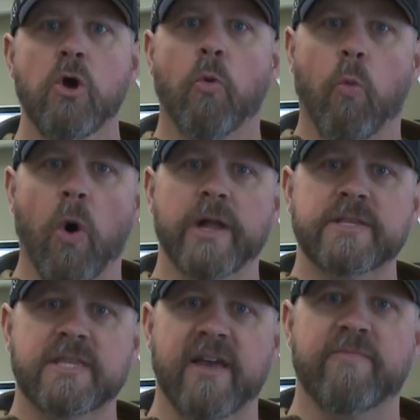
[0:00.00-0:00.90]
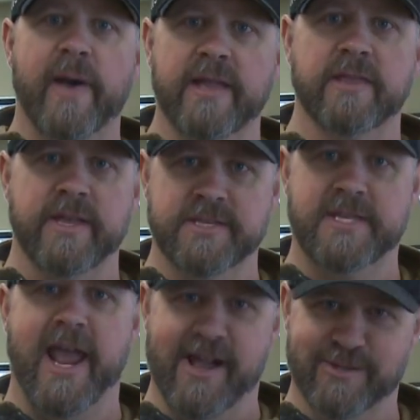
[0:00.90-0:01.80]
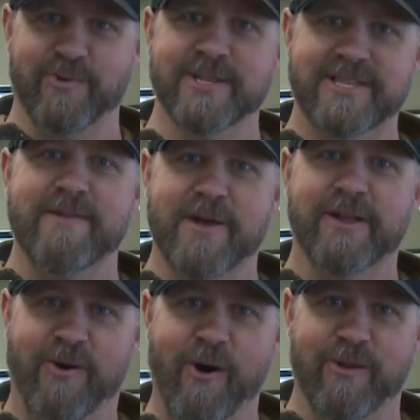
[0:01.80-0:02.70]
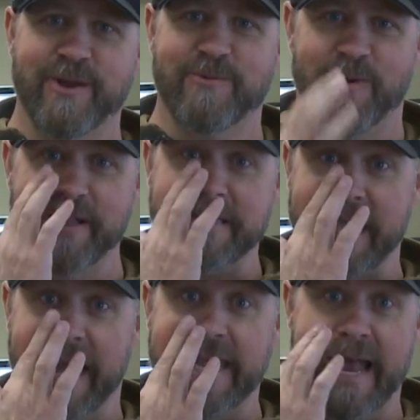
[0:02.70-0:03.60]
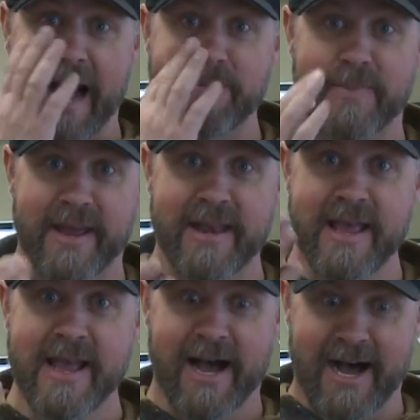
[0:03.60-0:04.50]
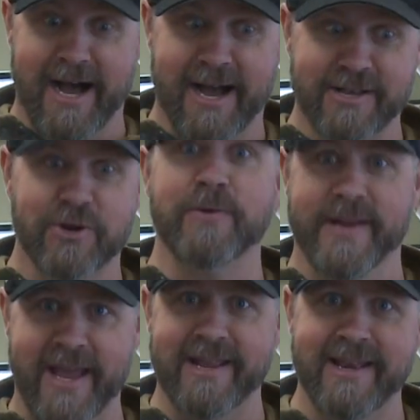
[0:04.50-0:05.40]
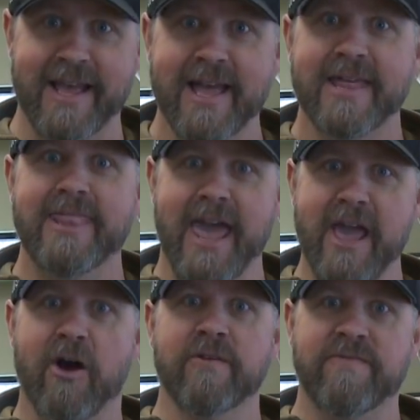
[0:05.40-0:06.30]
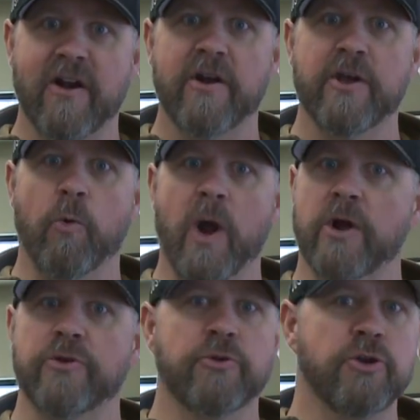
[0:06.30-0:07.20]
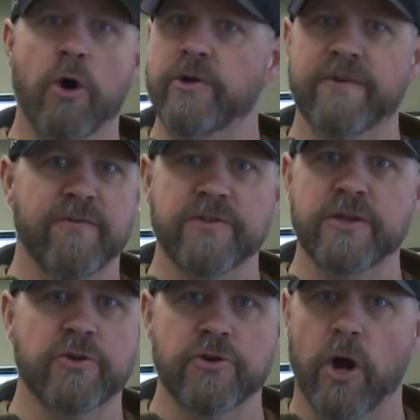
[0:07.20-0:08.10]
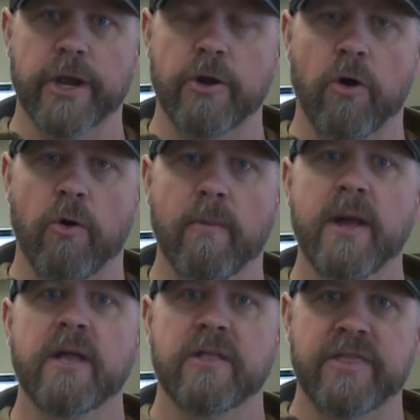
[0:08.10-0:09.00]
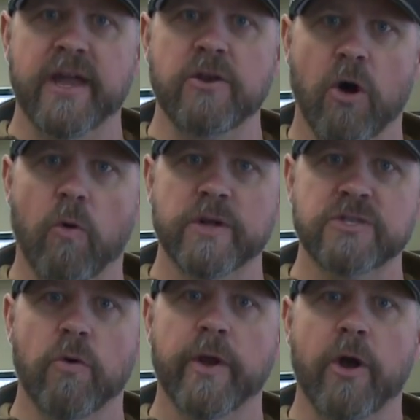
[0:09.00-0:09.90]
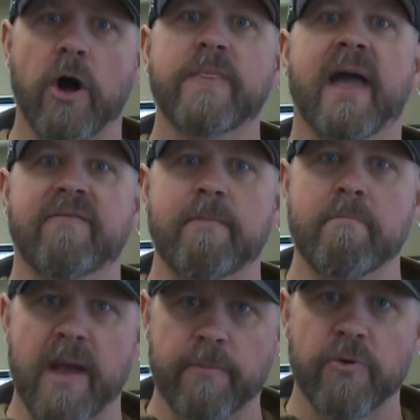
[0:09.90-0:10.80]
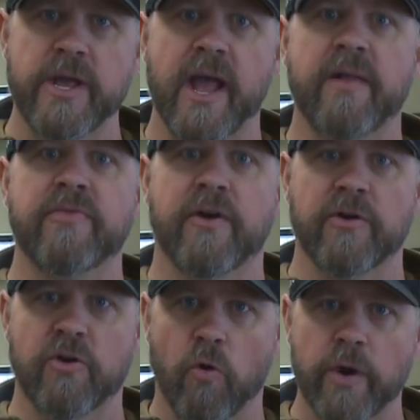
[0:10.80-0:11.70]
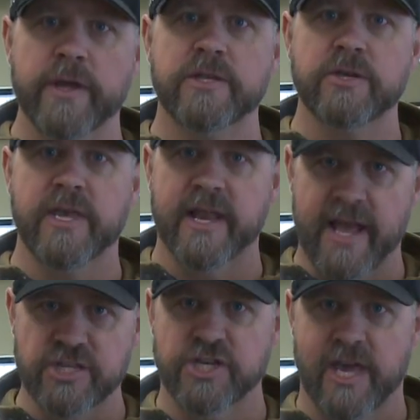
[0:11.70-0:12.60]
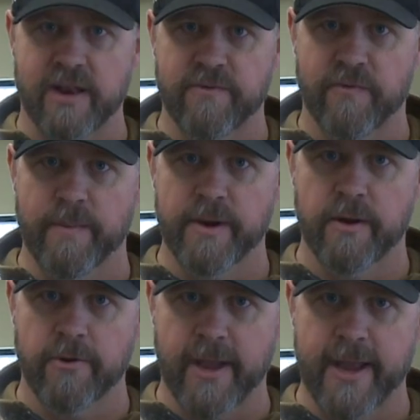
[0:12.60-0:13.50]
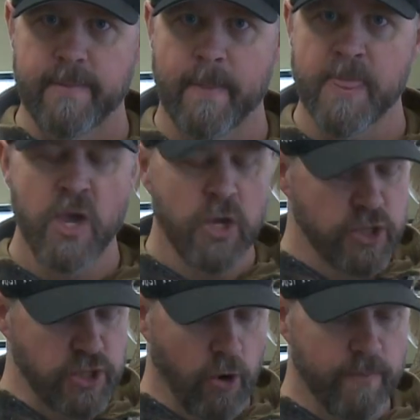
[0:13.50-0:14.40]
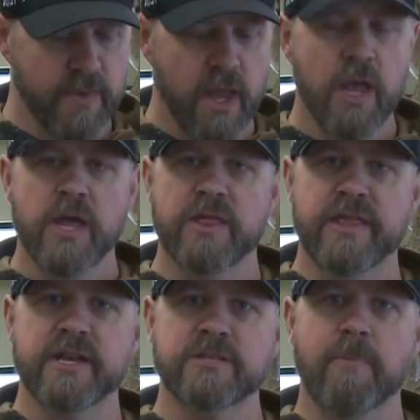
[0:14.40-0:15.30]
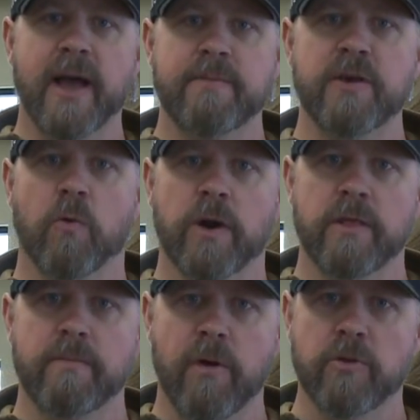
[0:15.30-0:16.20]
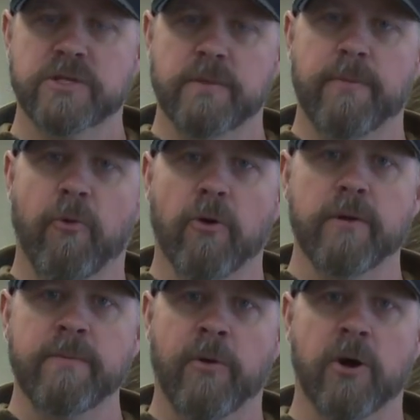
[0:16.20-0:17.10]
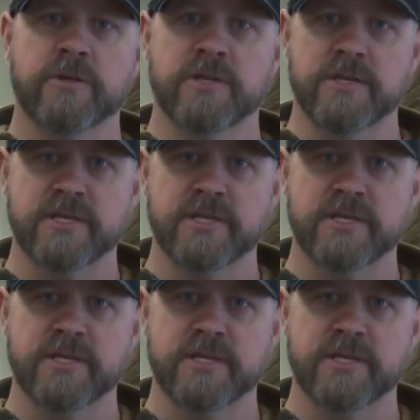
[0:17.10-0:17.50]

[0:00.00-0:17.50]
Once they've been to this dance, once they've been called in once and not been terminated, they are very aware. They're no different than your dog at home. They know what's going on, they have a memory, and they're going to get educated from it, okay? So this might be one of the most important parts of the